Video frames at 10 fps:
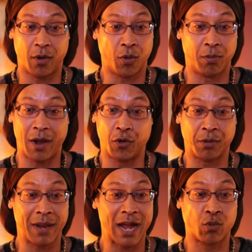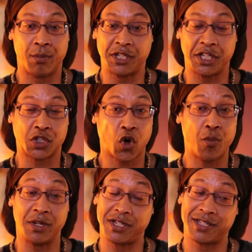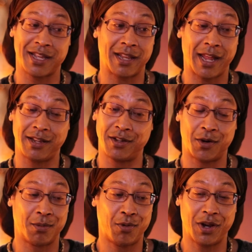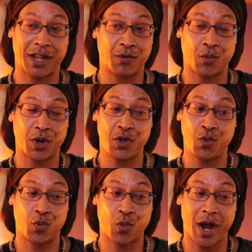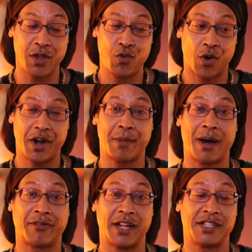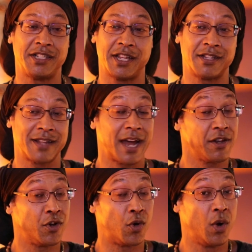older black woman, she told me, she said, boy, why are you worried about that? She said, it's not,